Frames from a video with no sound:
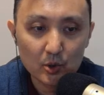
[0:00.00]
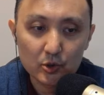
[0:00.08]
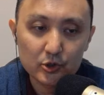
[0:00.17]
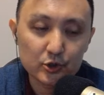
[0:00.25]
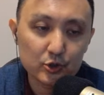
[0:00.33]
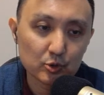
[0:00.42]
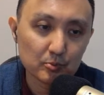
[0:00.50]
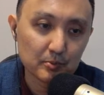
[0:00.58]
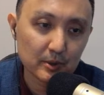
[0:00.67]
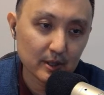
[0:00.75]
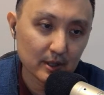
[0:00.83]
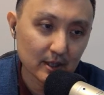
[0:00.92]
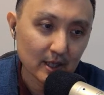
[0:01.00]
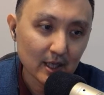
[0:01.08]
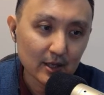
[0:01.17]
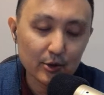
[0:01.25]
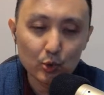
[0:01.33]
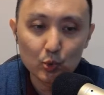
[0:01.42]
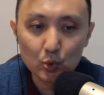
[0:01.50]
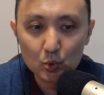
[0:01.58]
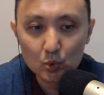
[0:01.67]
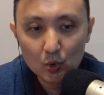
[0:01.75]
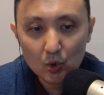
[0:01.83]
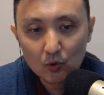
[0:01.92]
or should be the
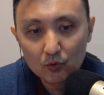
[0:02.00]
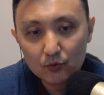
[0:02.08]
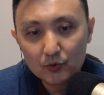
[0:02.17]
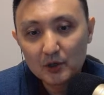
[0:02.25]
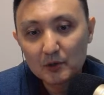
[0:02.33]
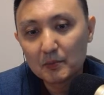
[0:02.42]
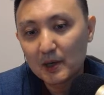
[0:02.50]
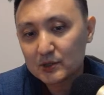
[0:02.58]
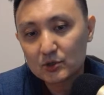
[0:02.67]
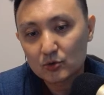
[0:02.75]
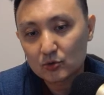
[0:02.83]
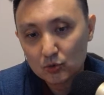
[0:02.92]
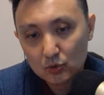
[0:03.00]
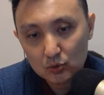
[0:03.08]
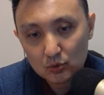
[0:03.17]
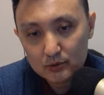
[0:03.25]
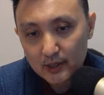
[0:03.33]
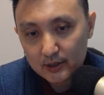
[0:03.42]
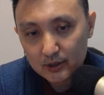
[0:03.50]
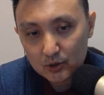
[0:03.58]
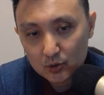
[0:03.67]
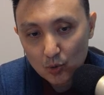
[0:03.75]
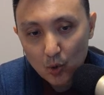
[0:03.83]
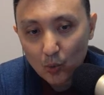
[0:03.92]
rule of filibuster rule that
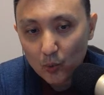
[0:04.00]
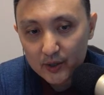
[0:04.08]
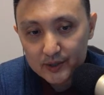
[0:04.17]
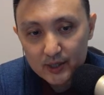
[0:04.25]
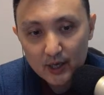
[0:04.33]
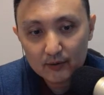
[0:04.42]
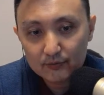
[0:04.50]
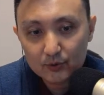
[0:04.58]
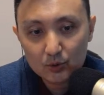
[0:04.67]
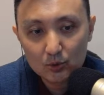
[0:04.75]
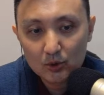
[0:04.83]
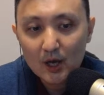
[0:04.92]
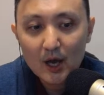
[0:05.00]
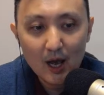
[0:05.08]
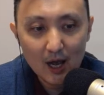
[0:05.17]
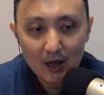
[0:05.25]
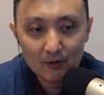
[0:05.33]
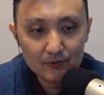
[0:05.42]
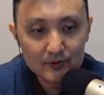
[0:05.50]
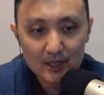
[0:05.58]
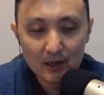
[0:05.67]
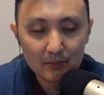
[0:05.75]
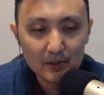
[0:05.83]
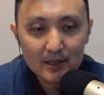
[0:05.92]
you always have to have
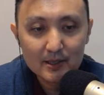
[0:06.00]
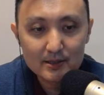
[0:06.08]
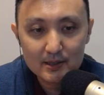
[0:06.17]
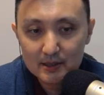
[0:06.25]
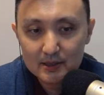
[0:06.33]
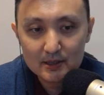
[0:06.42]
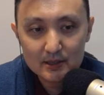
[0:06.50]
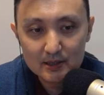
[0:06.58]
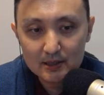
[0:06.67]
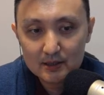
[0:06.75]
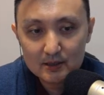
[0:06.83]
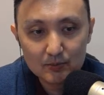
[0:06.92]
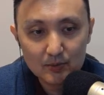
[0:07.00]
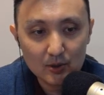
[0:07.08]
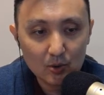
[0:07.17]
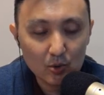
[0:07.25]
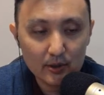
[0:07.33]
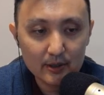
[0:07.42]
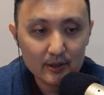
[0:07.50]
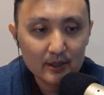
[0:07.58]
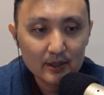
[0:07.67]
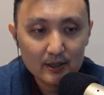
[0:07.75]
some 66 or